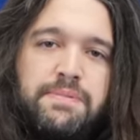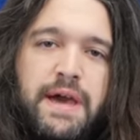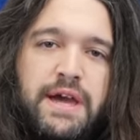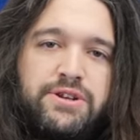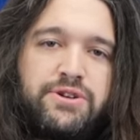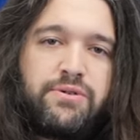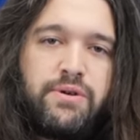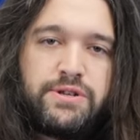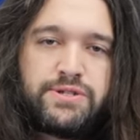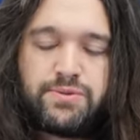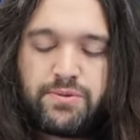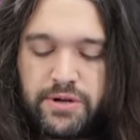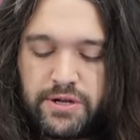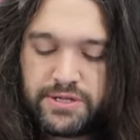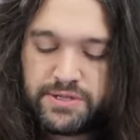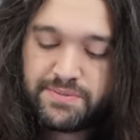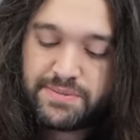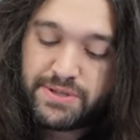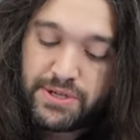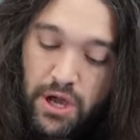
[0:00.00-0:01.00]
Patrick wants to work
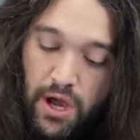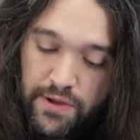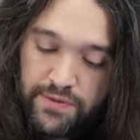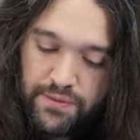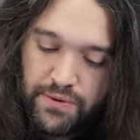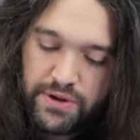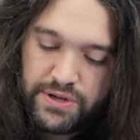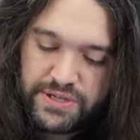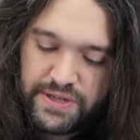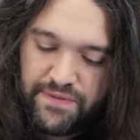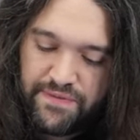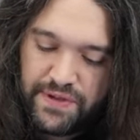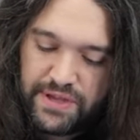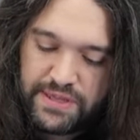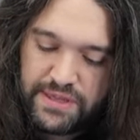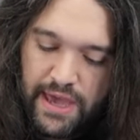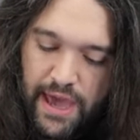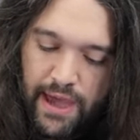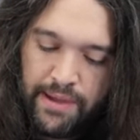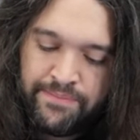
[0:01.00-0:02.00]
on some software, stuff
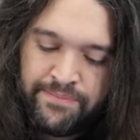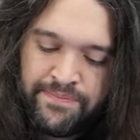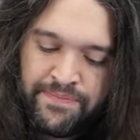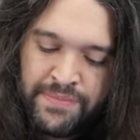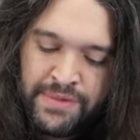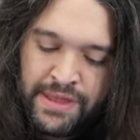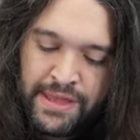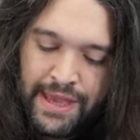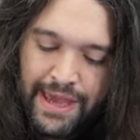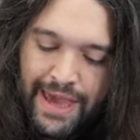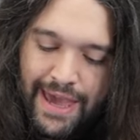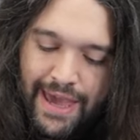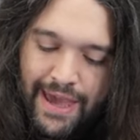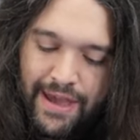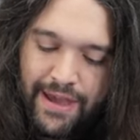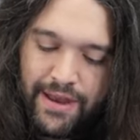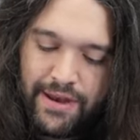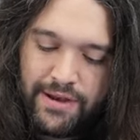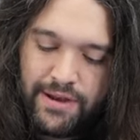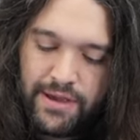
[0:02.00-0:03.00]
like that.
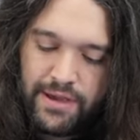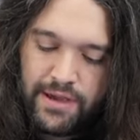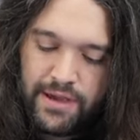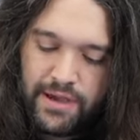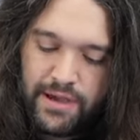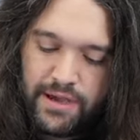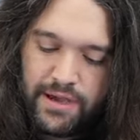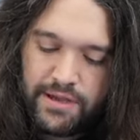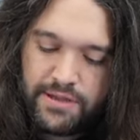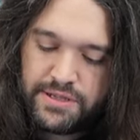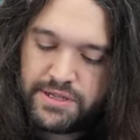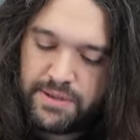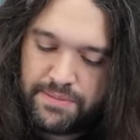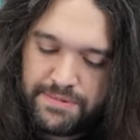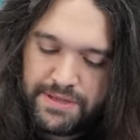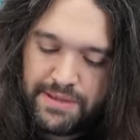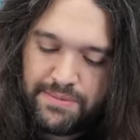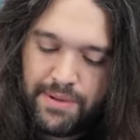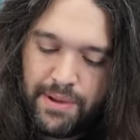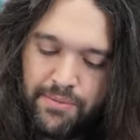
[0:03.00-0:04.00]
And uh,
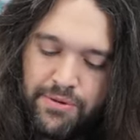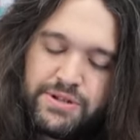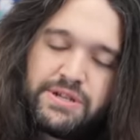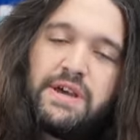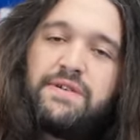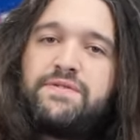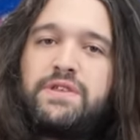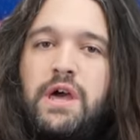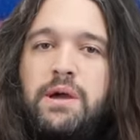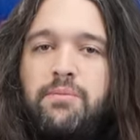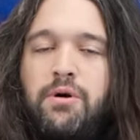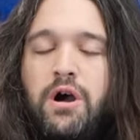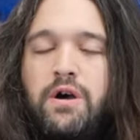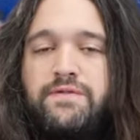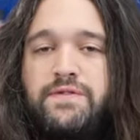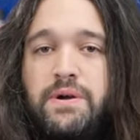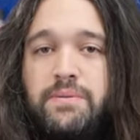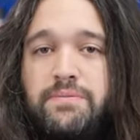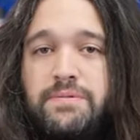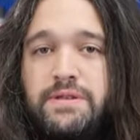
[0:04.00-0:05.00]
some team members have time
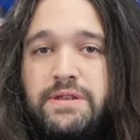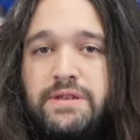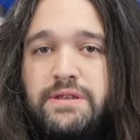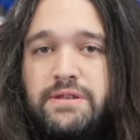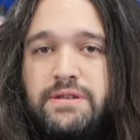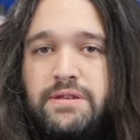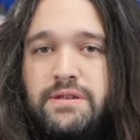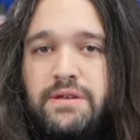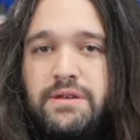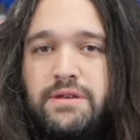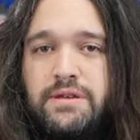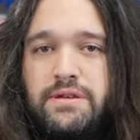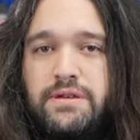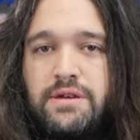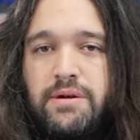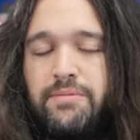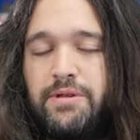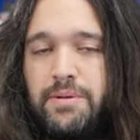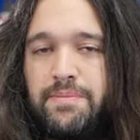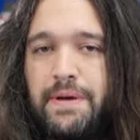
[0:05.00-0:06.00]
off coming,
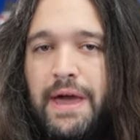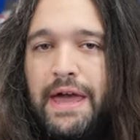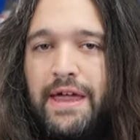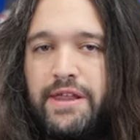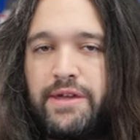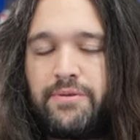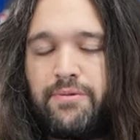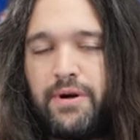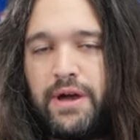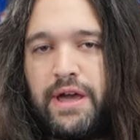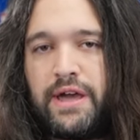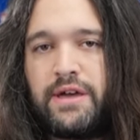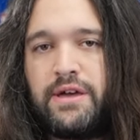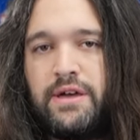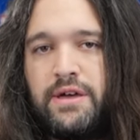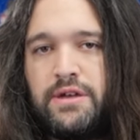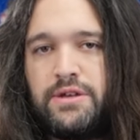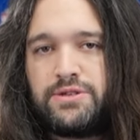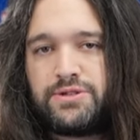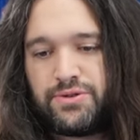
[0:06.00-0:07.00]
coming up anyway,
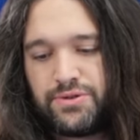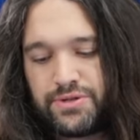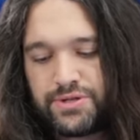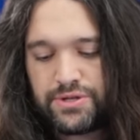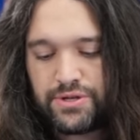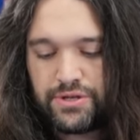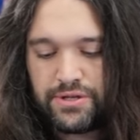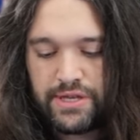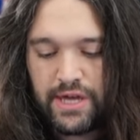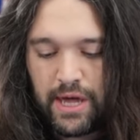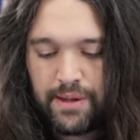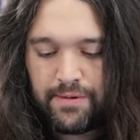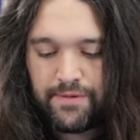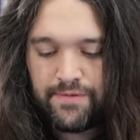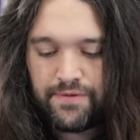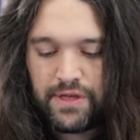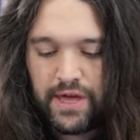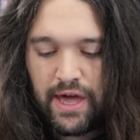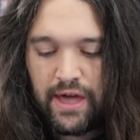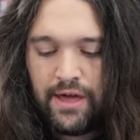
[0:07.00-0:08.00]
so it's good timing
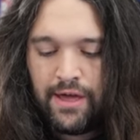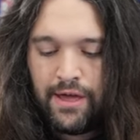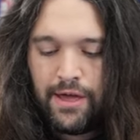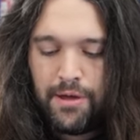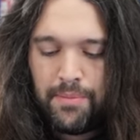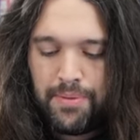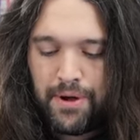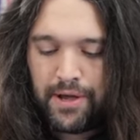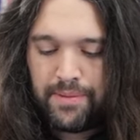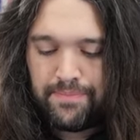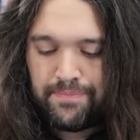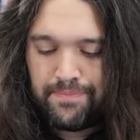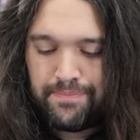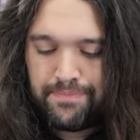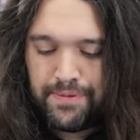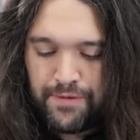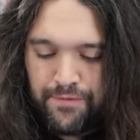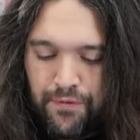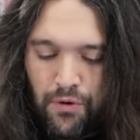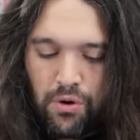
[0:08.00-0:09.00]
for that. But
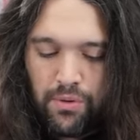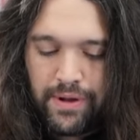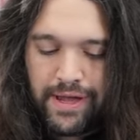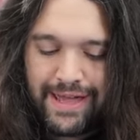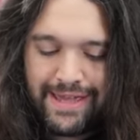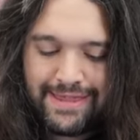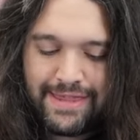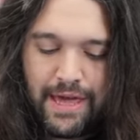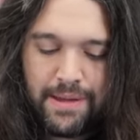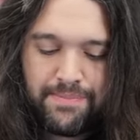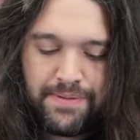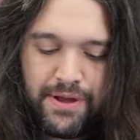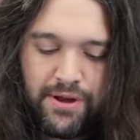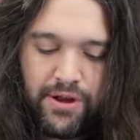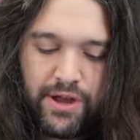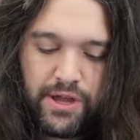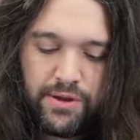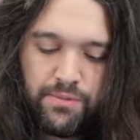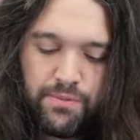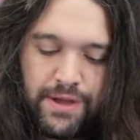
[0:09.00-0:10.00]
before we hit that
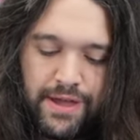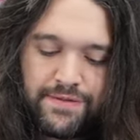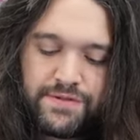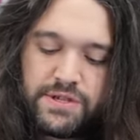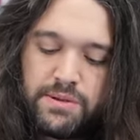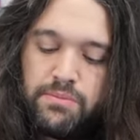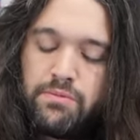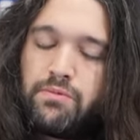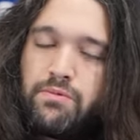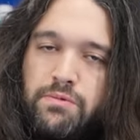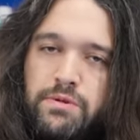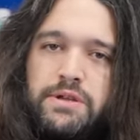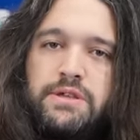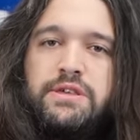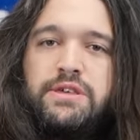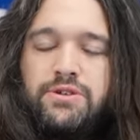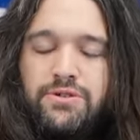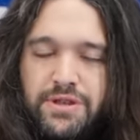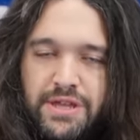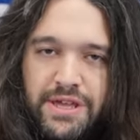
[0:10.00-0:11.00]
period, we have some
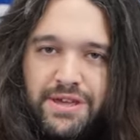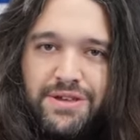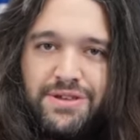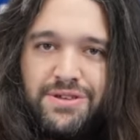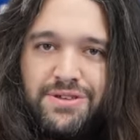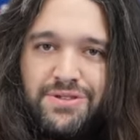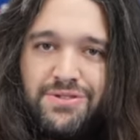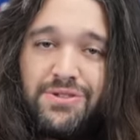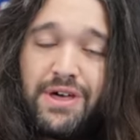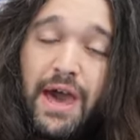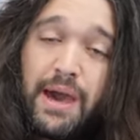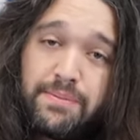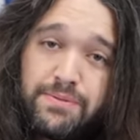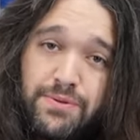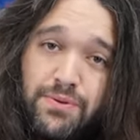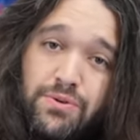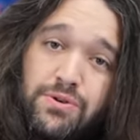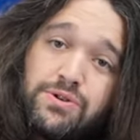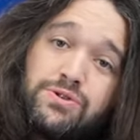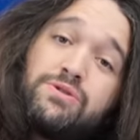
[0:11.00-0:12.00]
really unique lab
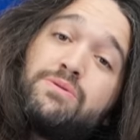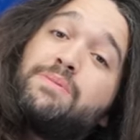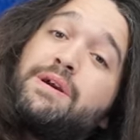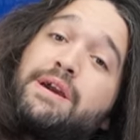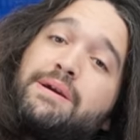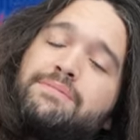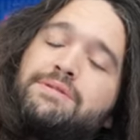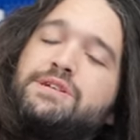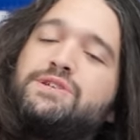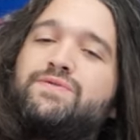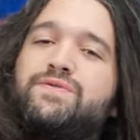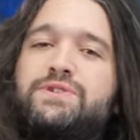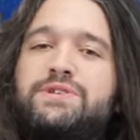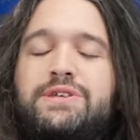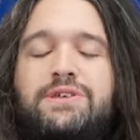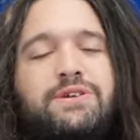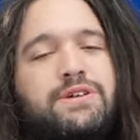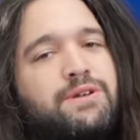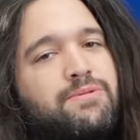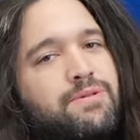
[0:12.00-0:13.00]
tours from A M D's
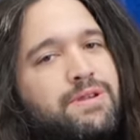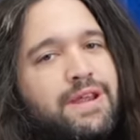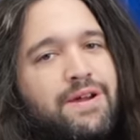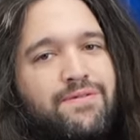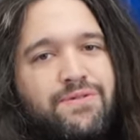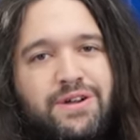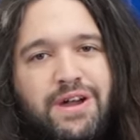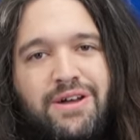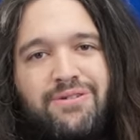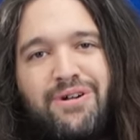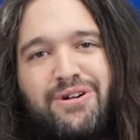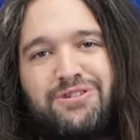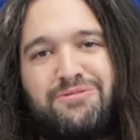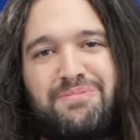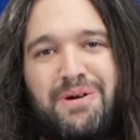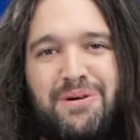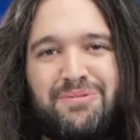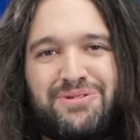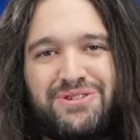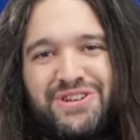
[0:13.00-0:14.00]
facility. We never got around to
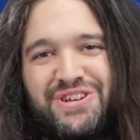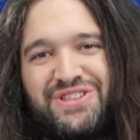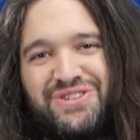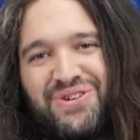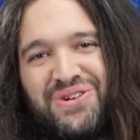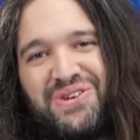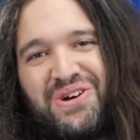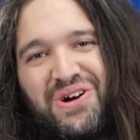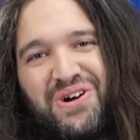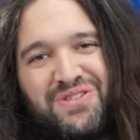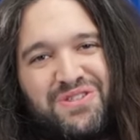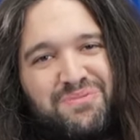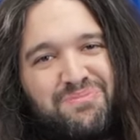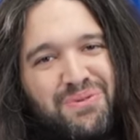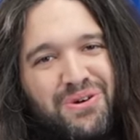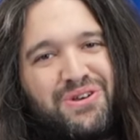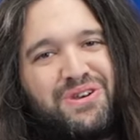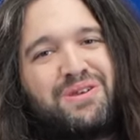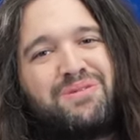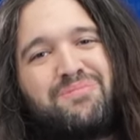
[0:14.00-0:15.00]
publishing during all the
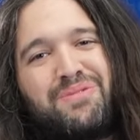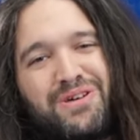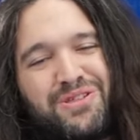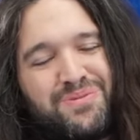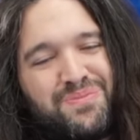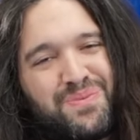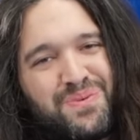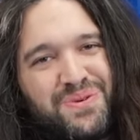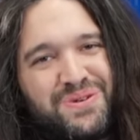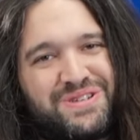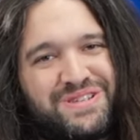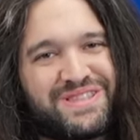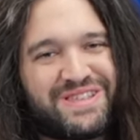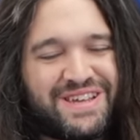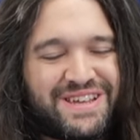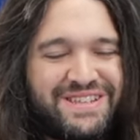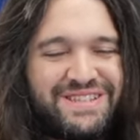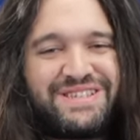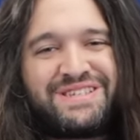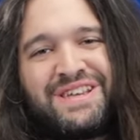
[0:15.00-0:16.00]
burning motherboards
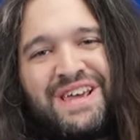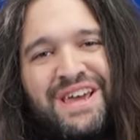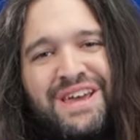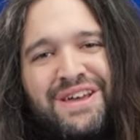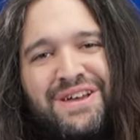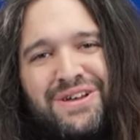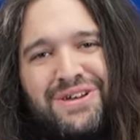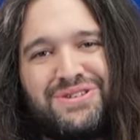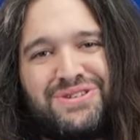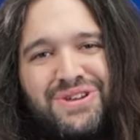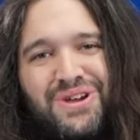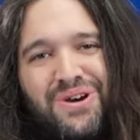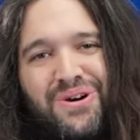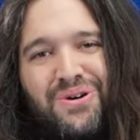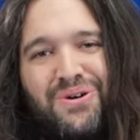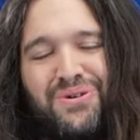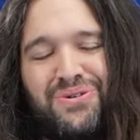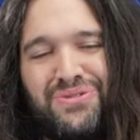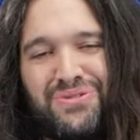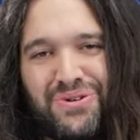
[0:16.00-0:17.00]
things.
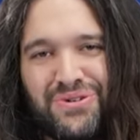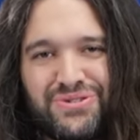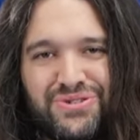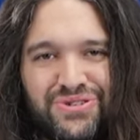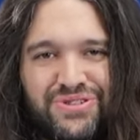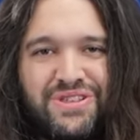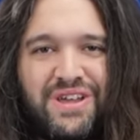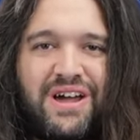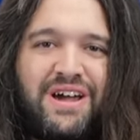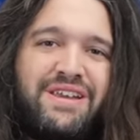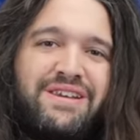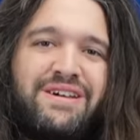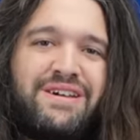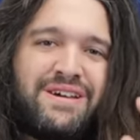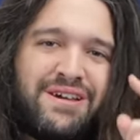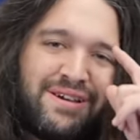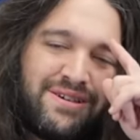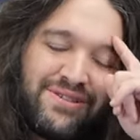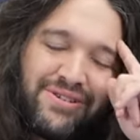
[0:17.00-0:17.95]
So those are done.